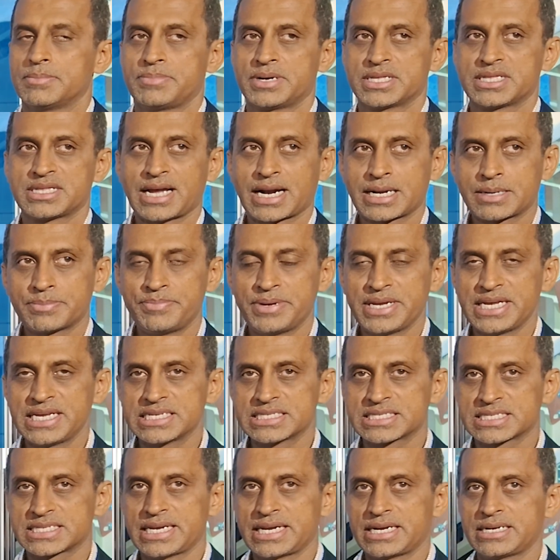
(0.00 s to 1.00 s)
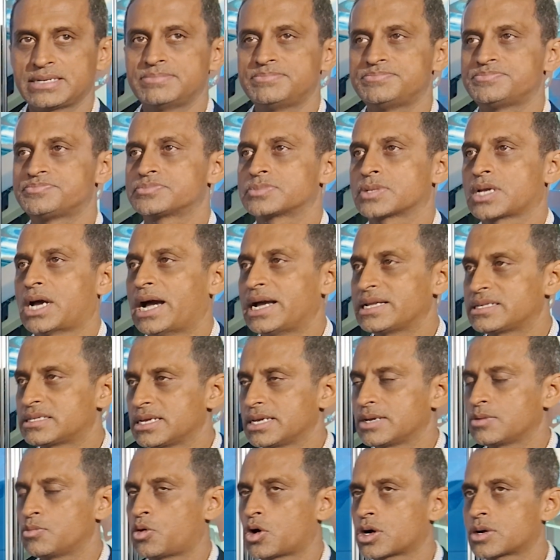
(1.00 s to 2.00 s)
But that being said, I
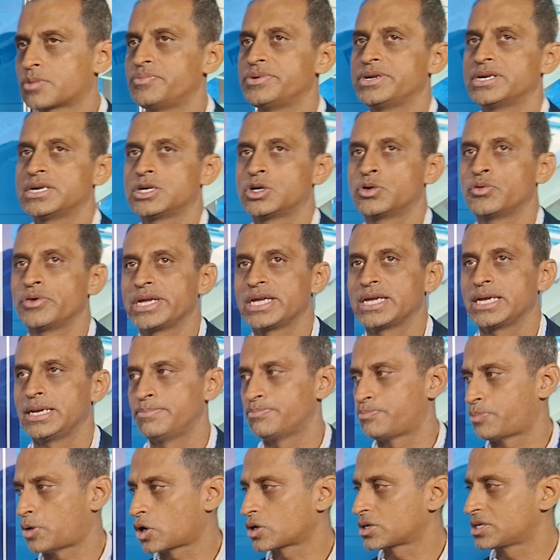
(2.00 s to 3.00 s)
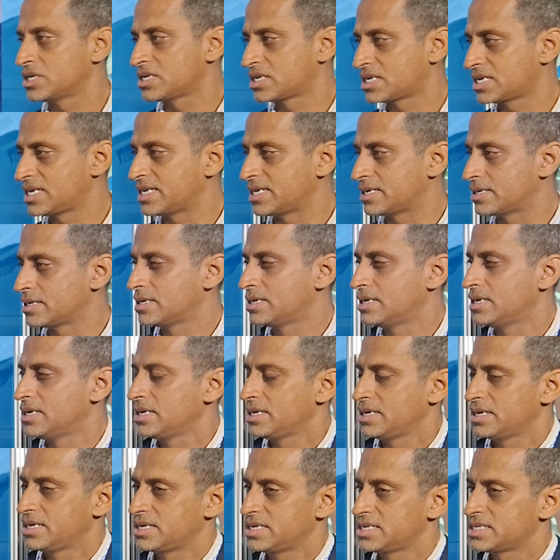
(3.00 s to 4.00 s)
think what we are doing importantly
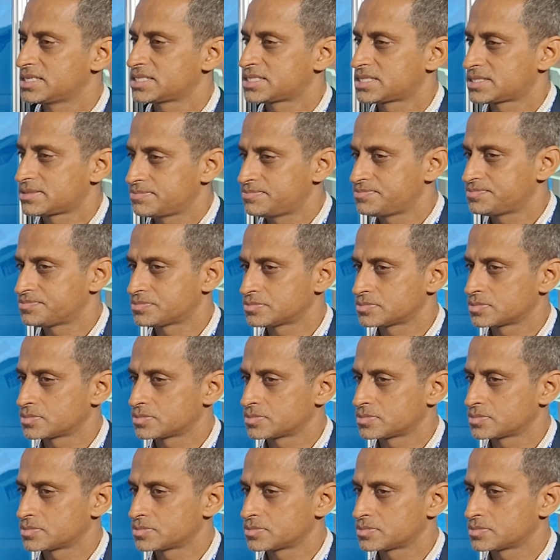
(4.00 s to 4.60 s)
is